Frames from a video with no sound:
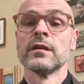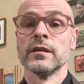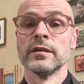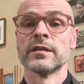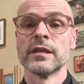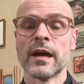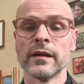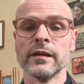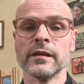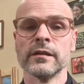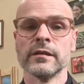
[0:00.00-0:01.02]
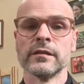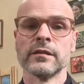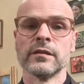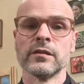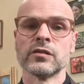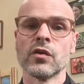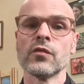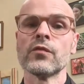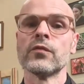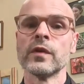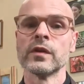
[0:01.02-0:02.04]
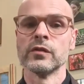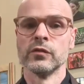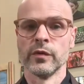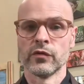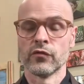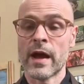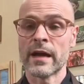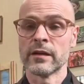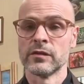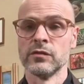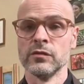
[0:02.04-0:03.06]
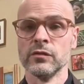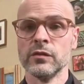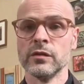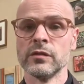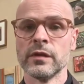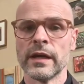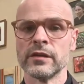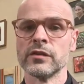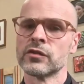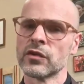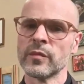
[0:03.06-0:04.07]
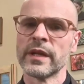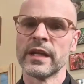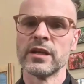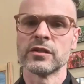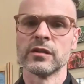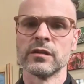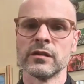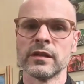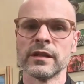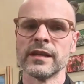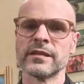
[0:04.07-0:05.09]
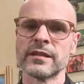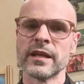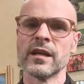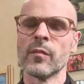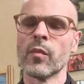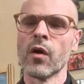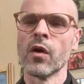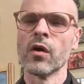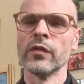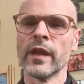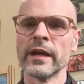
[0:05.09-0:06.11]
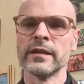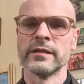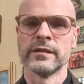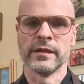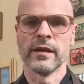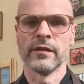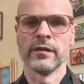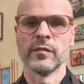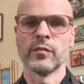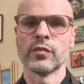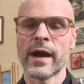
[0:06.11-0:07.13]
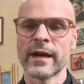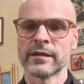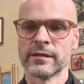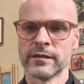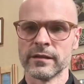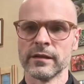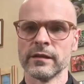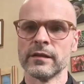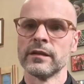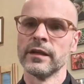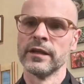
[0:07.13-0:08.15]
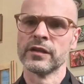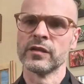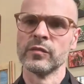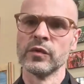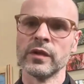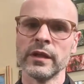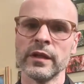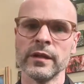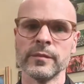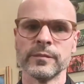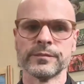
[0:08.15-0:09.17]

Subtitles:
The Sangha so filled with gratitude and determination that they stayed up all night together, practicing in community.